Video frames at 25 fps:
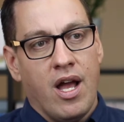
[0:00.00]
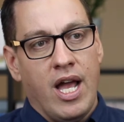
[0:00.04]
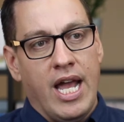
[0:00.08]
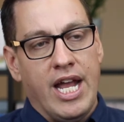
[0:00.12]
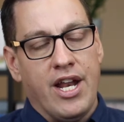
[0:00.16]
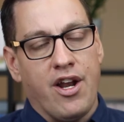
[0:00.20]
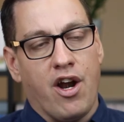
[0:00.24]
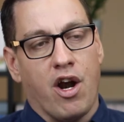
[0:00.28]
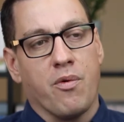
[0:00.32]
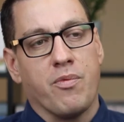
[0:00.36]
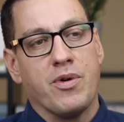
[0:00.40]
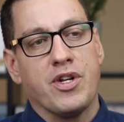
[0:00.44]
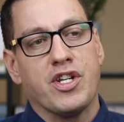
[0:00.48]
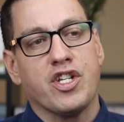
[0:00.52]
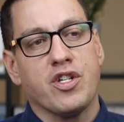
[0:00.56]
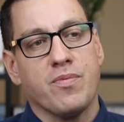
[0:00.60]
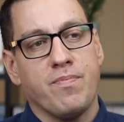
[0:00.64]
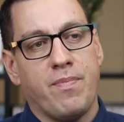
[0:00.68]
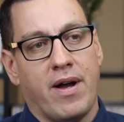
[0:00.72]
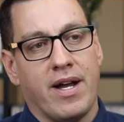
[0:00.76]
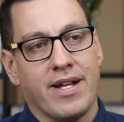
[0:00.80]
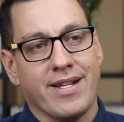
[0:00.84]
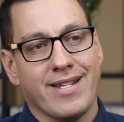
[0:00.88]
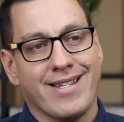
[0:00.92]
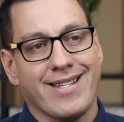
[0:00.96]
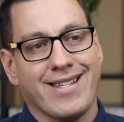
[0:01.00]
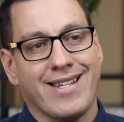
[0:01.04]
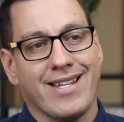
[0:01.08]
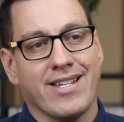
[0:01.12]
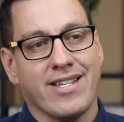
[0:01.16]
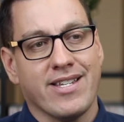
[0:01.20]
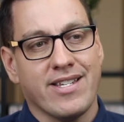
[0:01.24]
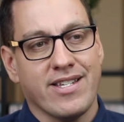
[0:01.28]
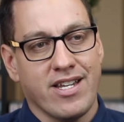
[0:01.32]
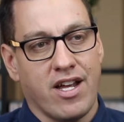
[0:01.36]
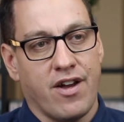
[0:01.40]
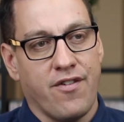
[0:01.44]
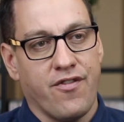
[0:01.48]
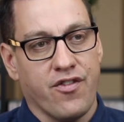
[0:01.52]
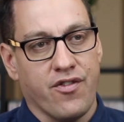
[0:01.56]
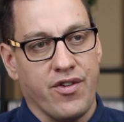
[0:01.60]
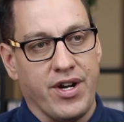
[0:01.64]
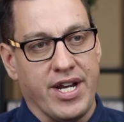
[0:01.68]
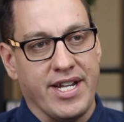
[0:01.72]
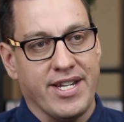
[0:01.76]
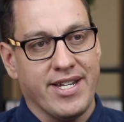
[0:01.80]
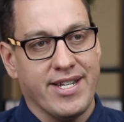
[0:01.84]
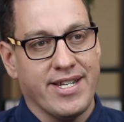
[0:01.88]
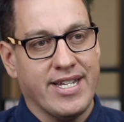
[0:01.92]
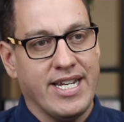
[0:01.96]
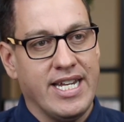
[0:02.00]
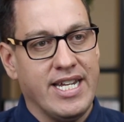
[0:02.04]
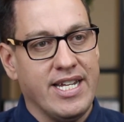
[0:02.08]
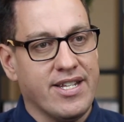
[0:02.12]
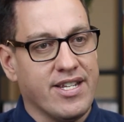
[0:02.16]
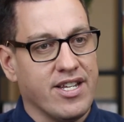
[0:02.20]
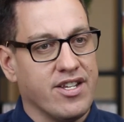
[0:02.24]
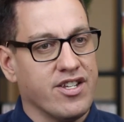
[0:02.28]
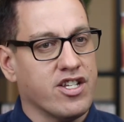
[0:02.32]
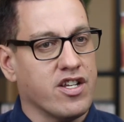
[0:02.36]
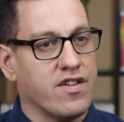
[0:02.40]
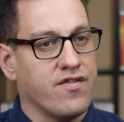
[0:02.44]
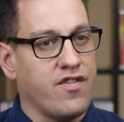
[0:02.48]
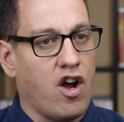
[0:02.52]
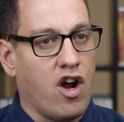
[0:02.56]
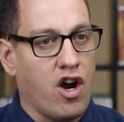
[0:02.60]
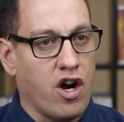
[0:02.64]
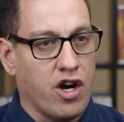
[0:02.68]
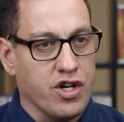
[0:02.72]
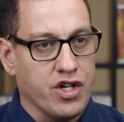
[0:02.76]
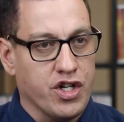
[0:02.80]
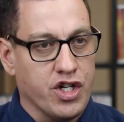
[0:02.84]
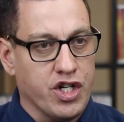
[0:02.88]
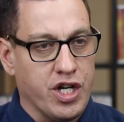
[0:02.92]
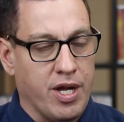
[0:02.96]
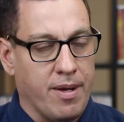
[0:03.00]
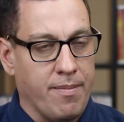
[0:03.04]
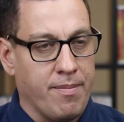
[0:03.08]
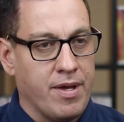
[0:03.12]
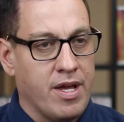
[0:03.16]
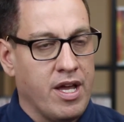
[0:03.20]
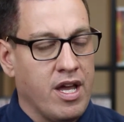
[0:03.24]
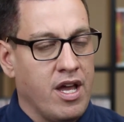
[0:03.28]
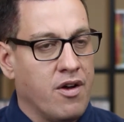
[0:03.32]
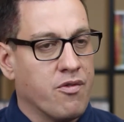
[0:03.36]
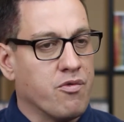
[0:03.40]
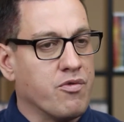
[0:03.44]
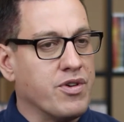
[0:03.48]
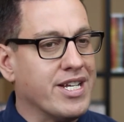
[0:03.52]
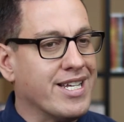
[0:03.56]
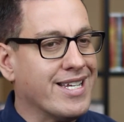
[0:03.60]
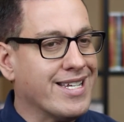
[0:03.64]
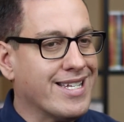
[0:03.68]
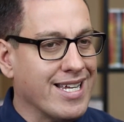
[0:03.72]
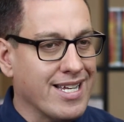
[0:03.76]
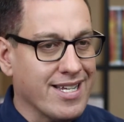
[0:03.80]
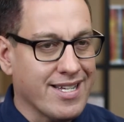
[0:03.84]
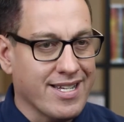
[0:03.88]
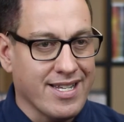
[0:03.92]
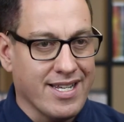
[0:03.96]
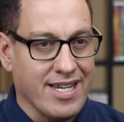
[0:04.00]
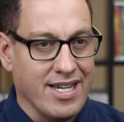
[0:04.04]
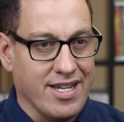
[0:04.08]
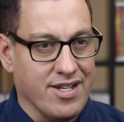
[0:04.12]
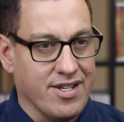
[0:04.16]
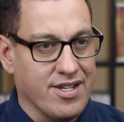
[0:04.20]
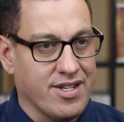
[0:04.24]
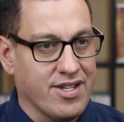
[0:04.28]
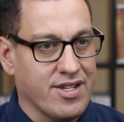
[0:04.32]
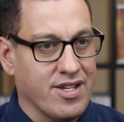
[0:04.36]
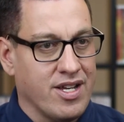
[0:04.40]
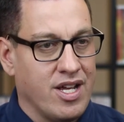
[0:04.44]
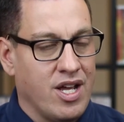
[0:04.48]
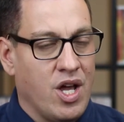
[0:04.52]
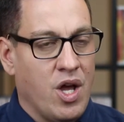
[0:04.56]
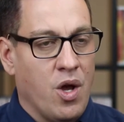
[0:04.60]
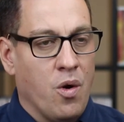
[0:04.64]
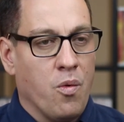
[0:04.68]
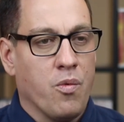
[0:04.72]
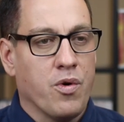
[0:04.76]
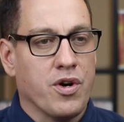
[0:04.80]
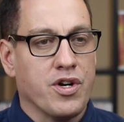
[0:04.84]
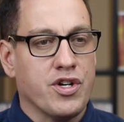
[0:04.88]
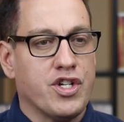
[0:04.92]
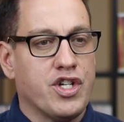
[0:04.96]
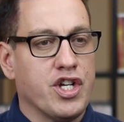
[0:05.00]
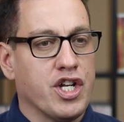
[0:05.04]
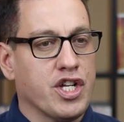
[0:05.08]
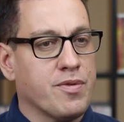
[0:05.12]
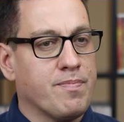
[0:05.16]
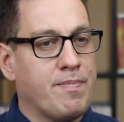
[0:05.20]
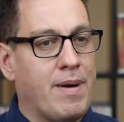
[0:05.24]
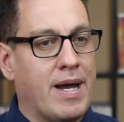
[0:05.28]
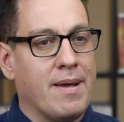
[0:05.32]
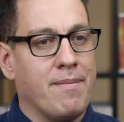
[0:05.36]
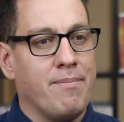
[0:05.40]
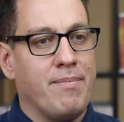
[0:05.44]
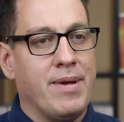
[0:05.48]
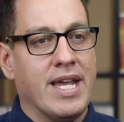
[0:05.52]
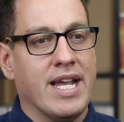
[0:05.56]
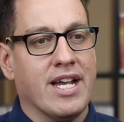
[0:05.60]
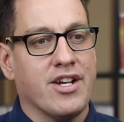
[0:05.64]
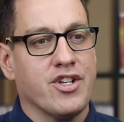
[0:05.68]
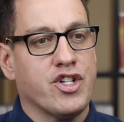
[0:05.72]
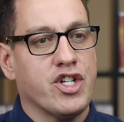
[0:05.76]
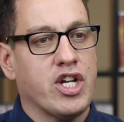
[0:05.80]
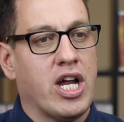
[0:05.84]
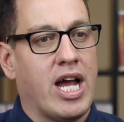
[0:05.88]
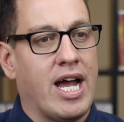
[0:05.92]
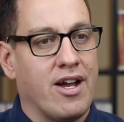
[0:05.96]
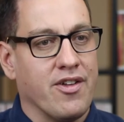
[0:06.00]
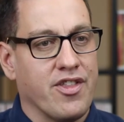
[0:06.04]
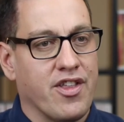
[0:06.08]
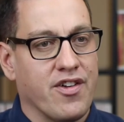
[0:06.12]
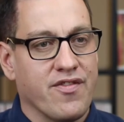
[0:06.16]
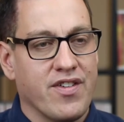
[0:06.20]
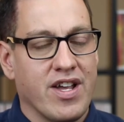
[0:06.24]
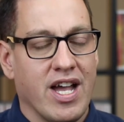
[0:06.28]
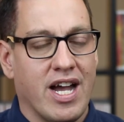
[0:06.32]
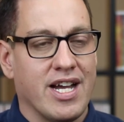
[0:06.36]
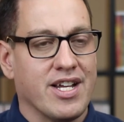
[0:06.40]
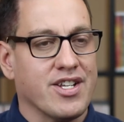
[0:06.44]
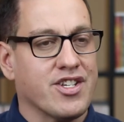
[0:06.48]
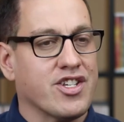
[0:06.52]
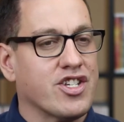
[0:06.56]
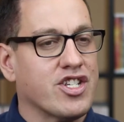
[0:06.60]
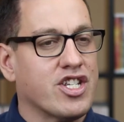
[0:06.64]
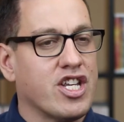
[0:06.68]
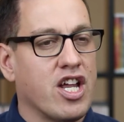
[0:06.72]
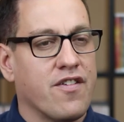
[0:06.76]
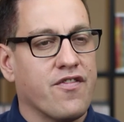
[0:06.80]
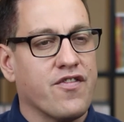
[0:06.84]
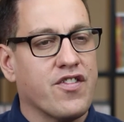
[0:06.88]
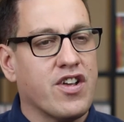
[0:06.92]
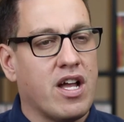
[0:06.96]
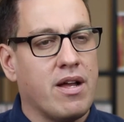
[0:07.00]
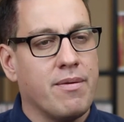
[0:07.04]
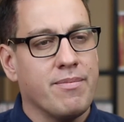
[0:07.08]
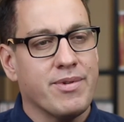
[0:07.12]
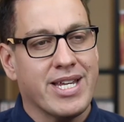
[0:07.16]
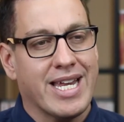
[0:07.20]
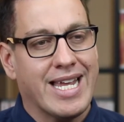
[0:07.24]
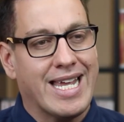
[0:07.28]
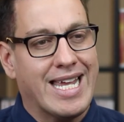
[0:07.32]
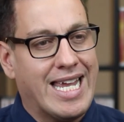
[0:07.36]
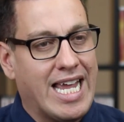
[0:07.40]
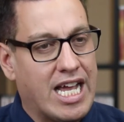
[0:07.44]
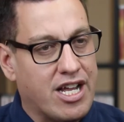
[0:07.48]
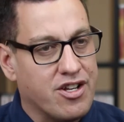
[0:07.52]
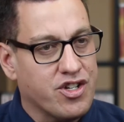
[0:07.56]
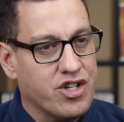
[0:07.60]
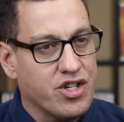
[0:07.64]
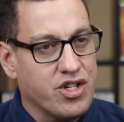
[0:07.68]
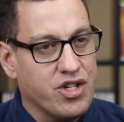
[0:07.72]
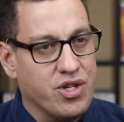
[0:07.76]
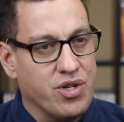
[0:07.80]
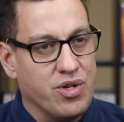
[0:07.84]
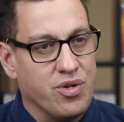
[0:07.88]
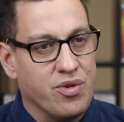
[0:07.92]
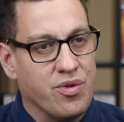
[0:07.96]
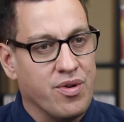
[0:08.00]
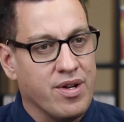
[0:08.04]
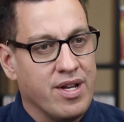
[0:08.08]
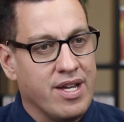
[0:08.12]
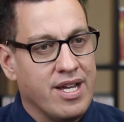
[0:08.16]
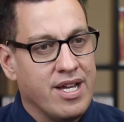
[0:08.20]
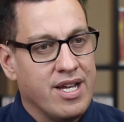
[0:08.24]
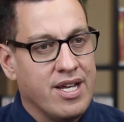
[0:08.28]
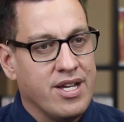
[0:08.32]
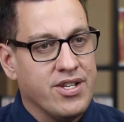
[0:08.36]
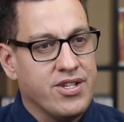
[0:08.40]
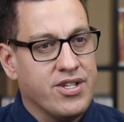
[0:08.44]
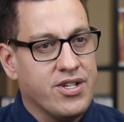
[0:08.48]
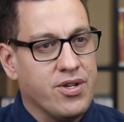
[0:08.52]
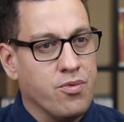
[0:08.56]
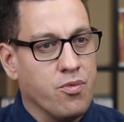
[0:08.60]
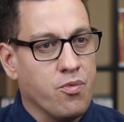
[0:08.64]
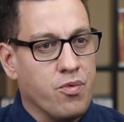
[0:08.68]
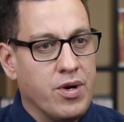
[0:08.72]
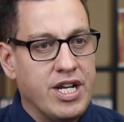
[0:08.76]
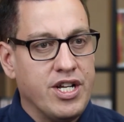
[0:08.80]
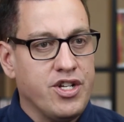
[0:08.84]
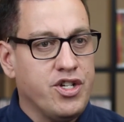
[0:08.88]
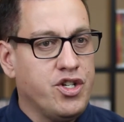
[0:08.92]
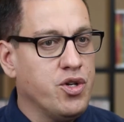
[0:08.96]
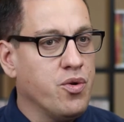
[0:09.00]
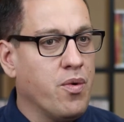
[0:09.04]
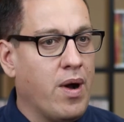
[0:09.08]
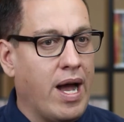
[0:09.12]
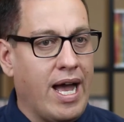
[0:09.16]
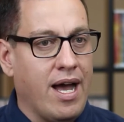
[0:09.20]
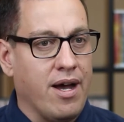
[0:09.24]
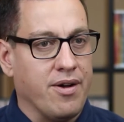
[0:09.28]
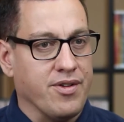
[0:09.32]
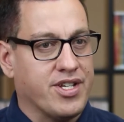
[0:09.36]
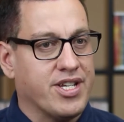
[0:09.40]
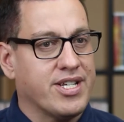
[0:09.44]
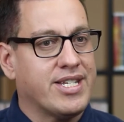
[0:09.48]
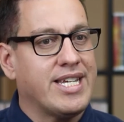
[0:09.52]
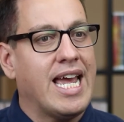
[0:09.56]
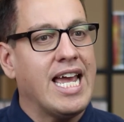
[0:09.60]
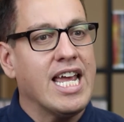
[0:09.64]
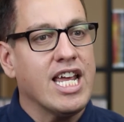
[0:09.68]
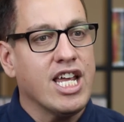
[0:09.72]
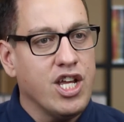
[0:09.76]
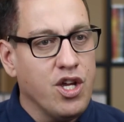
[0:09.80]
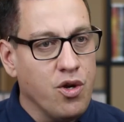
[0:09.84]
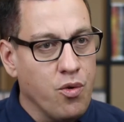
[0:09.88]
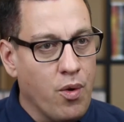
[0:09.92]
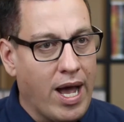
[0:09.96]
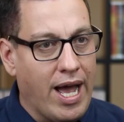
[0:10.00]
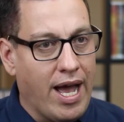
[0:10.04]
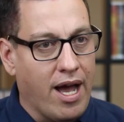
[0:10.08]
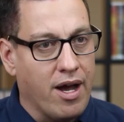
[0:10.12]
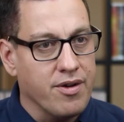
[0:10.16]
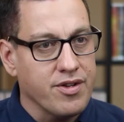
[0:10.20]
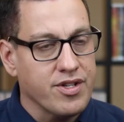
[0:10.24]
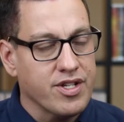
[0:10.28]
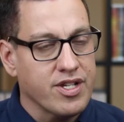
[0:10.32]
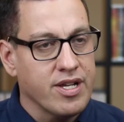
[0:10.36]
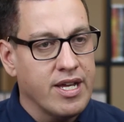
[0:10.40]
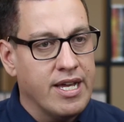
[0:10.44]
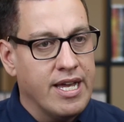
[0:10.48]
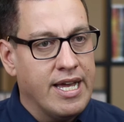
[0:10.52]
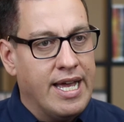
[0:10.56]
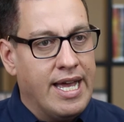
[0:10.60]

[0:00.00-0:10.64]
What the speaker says: in our response to suffering, seasons of hardship, resistance, where just by being a child of God, stuff comes against you to weed you out, to take you out.